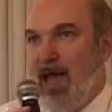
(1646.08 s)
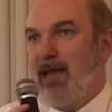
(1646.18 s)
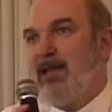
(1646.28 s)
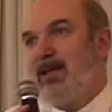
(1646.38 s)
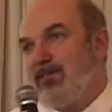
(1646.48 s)

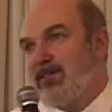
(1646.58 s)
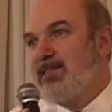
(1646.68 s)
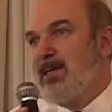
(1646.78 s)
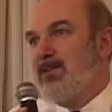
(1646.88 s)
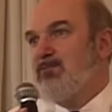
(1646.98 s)
And if a
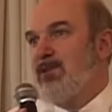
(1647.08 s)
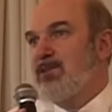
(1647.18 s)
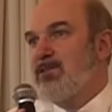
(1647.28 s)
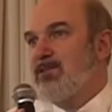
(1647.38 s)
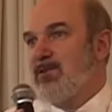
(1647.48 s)
state
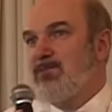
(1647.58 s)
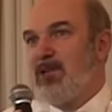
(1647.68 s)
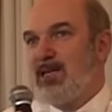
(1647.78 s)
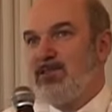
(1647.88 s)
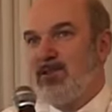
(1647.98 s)
does
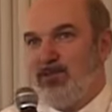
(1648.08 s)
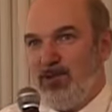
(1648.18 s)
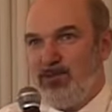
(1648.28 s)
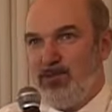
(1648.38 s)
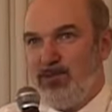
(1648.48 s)
not want to